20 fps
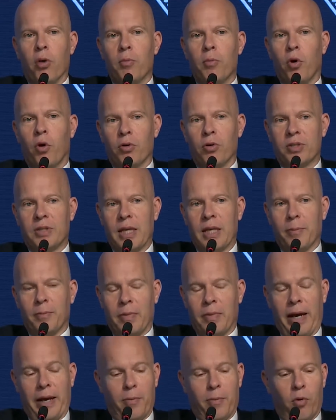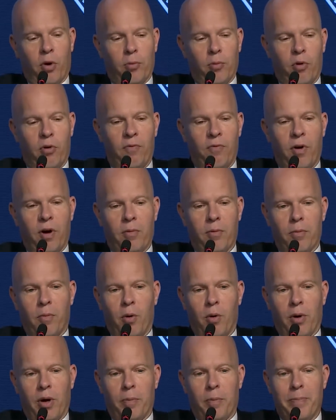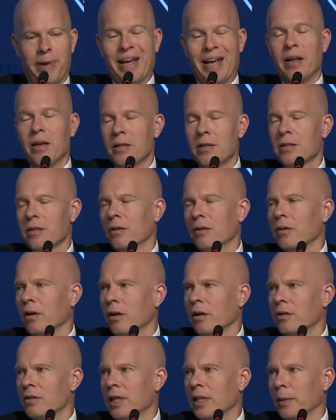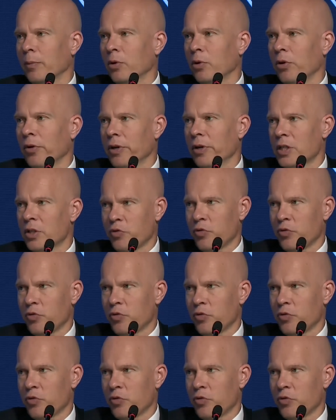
and more balance on stablecoins,